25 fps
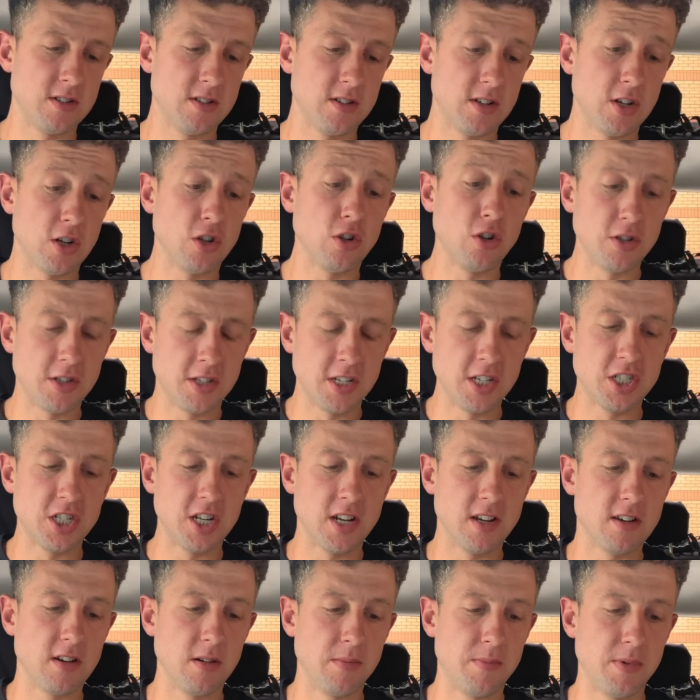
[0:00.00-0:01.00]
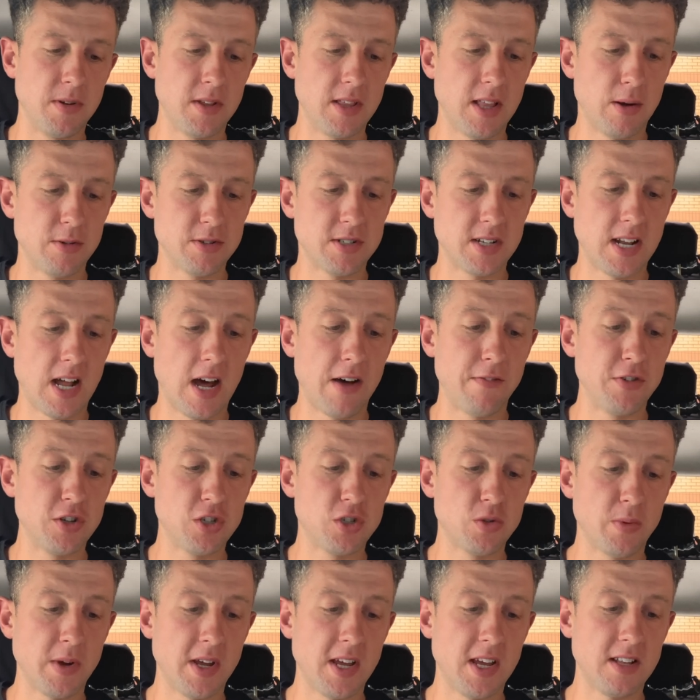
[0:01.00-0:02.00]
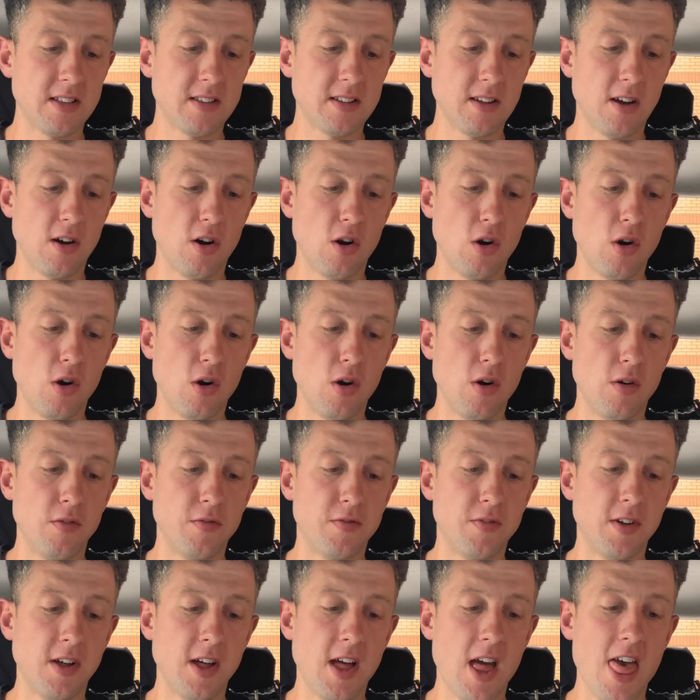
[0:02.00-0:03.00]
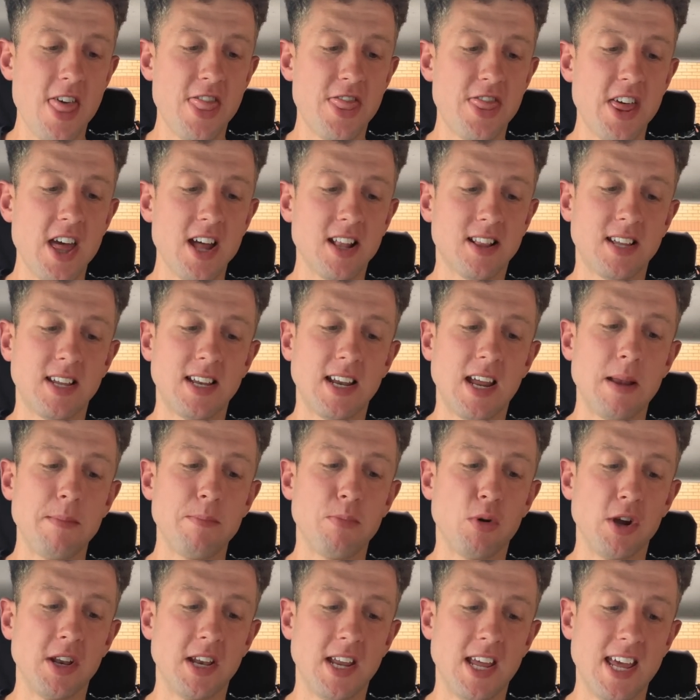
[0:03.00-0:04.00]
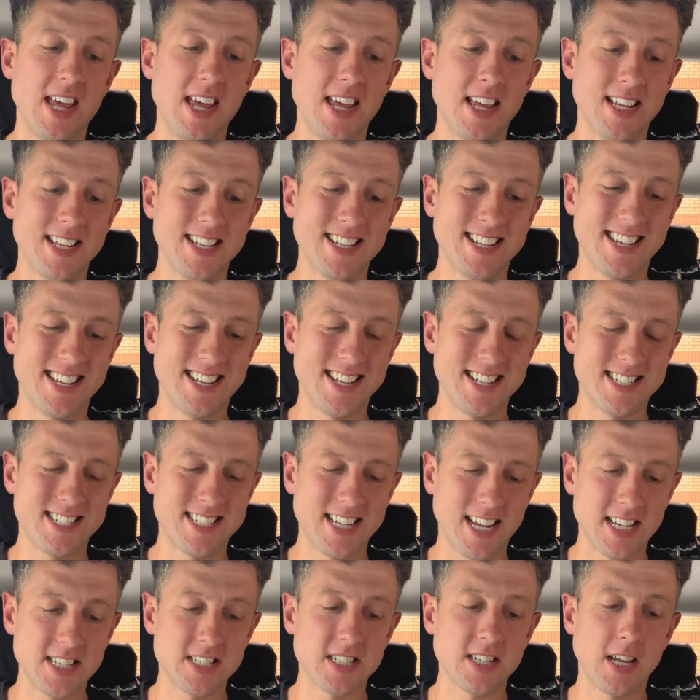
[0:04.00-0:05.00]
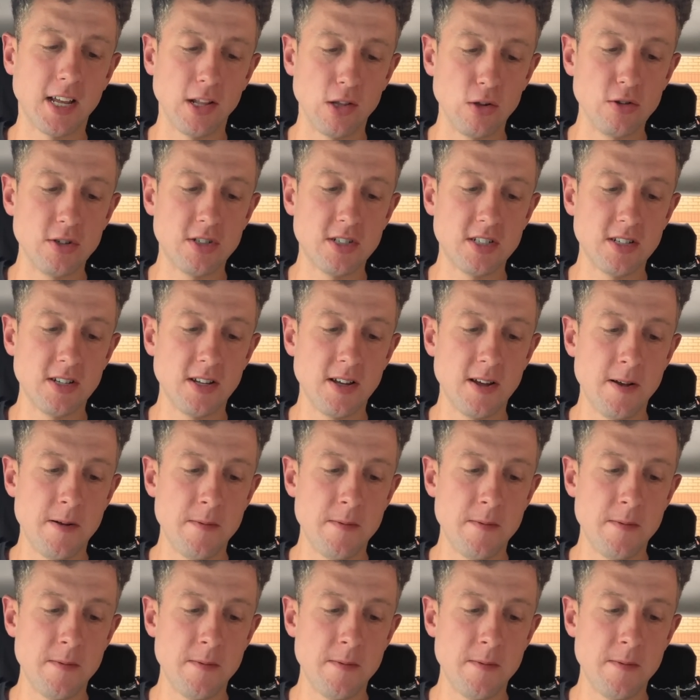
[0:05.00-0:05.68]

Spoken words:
including the Jacob, that was an average weight of 39.86 kilos,